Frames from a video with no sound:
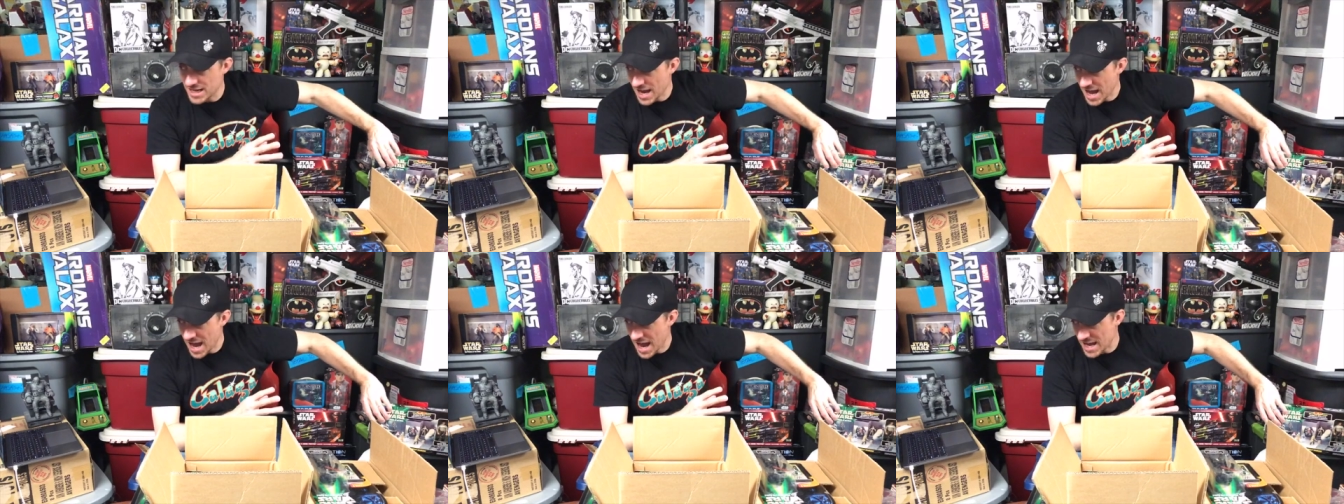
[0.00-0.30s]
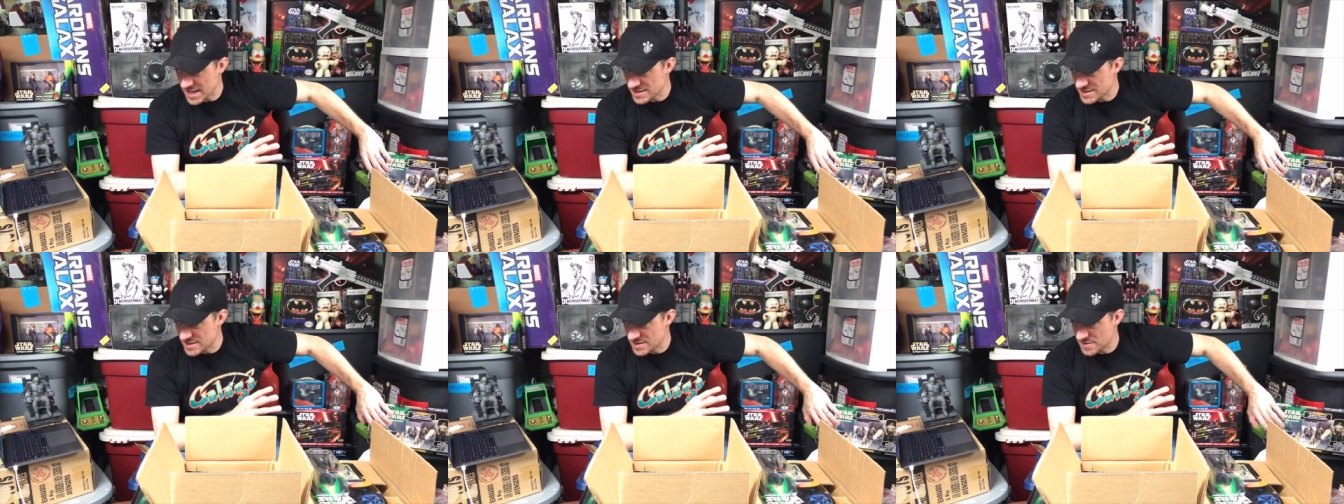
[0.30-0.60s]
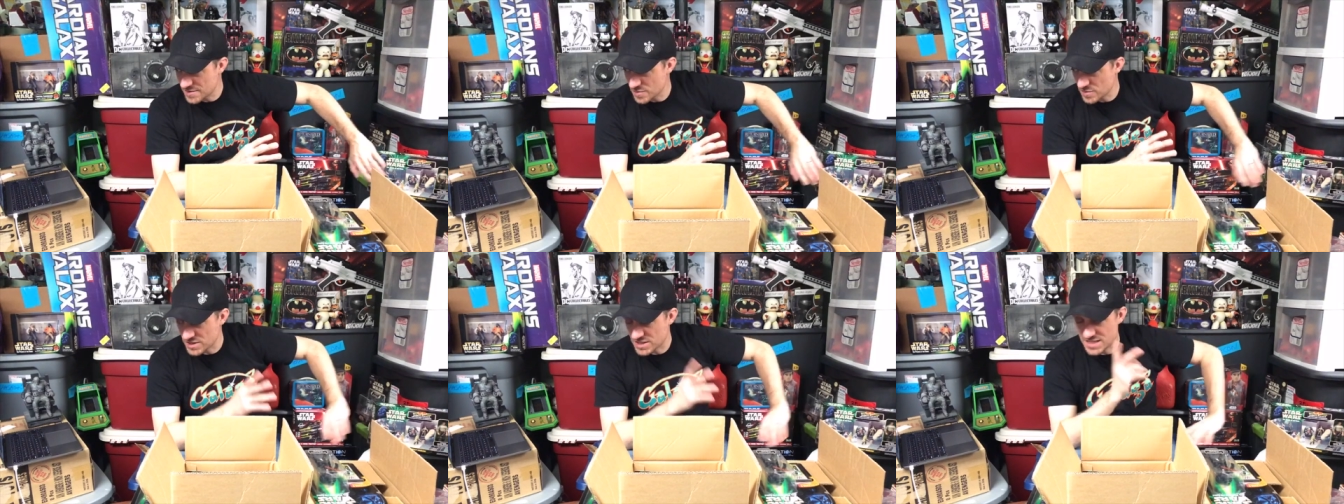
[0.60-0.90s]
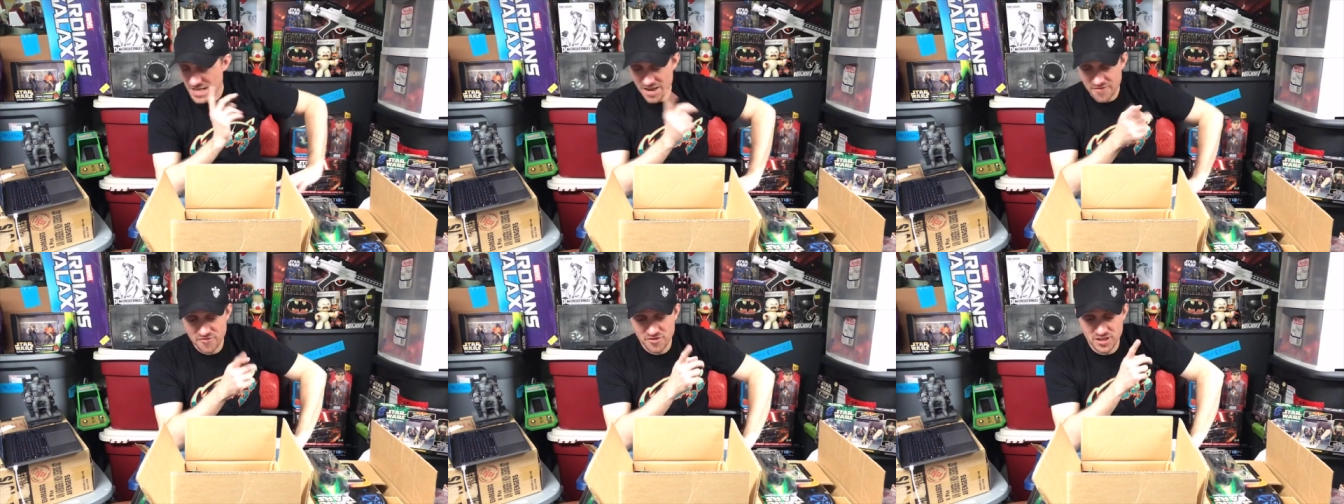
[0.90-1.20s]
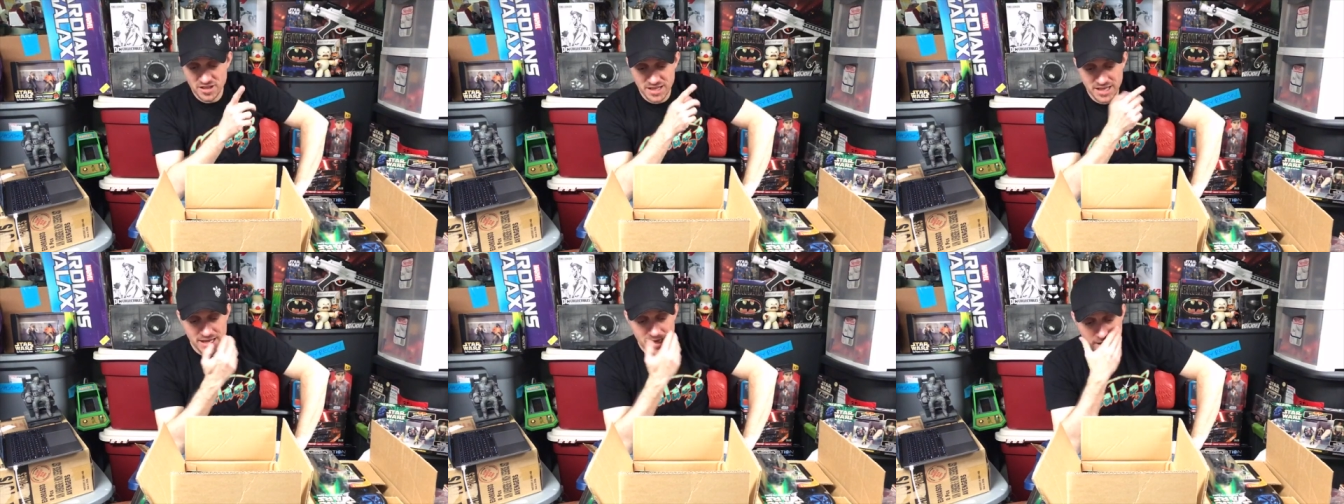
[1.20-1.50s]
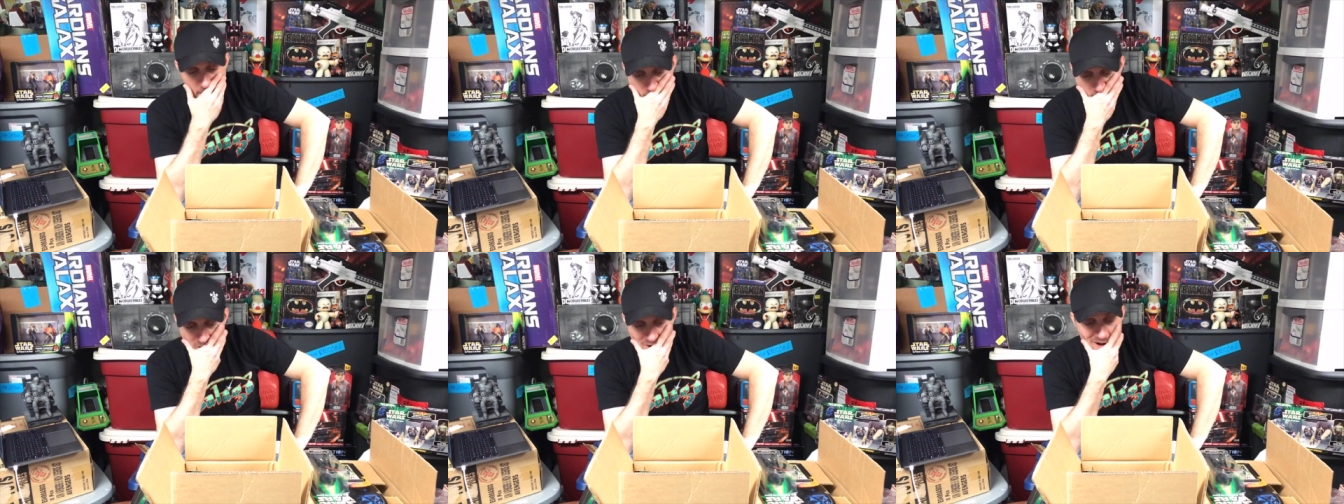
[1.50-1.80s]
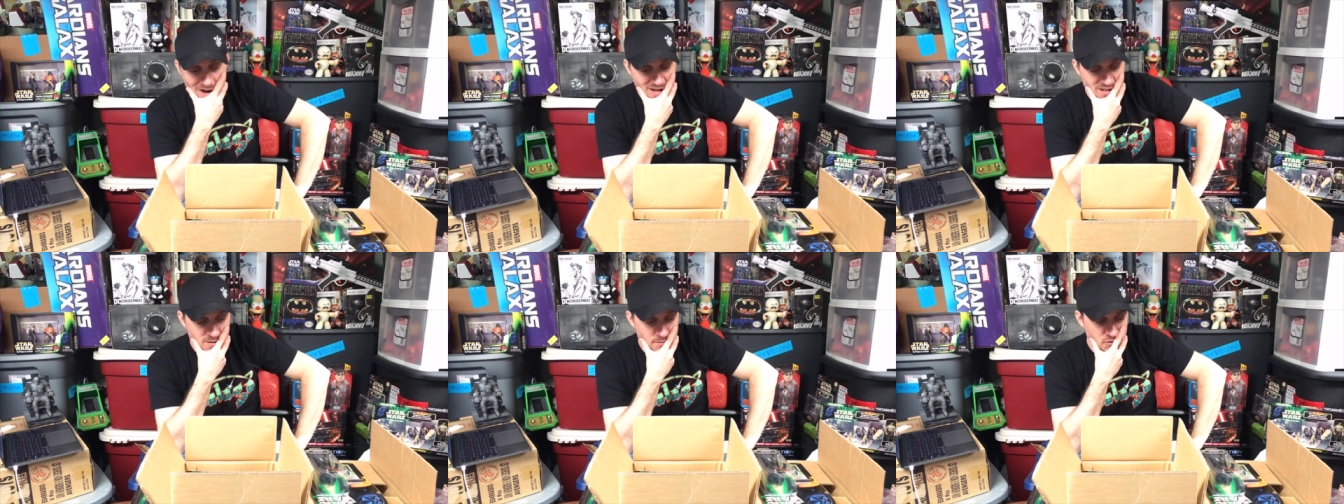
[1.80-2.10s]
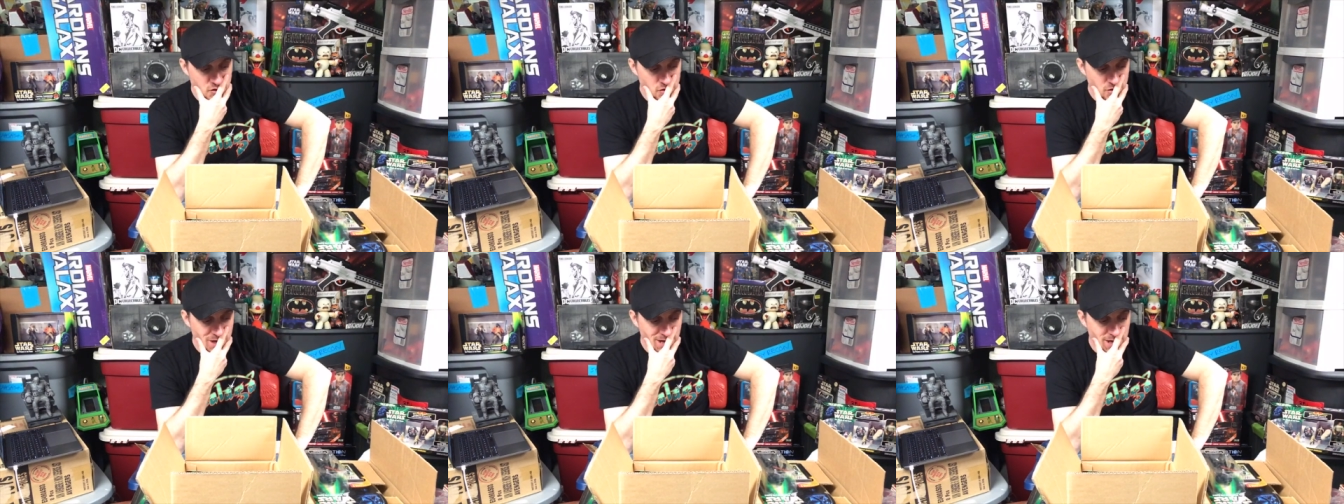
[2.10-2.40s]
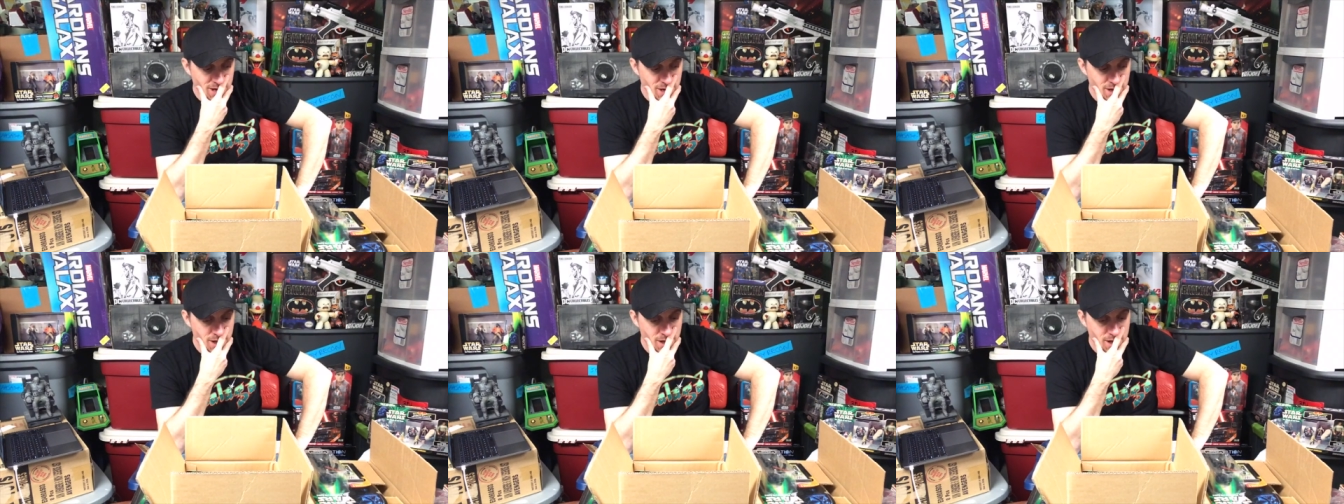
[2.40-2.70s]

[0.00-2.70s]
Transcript: guides was definitely an awesome treat.